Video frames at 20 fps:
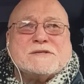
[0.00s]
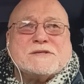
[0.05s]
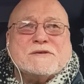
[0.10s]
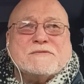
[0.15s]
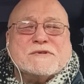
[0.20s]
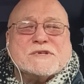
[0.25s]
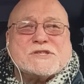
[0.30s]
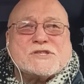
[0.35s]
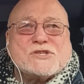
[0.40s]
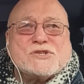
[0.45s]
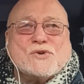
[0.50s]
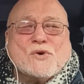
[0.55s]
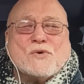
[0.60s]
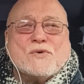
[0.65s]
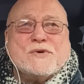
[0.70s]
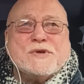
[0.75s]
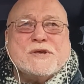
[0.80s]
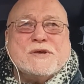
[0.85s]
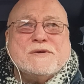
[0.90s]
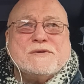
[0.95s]
to
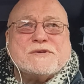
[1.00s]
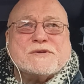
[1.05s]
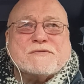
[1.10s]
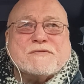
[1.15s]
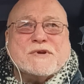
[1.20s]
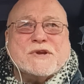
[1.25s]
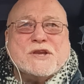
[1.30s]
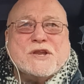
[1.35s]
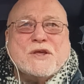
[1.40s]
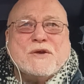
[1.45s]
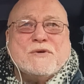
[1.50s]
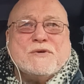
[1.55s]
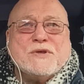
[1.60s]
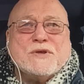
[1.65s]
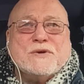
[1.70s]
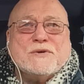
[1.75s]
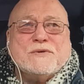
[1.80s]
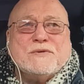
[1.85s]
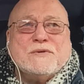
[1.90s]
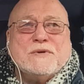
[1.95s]
restore you, to renew
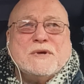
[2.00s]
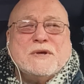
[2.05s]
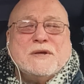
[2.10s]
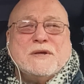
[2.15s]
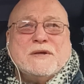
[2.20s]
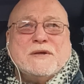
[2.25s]
you,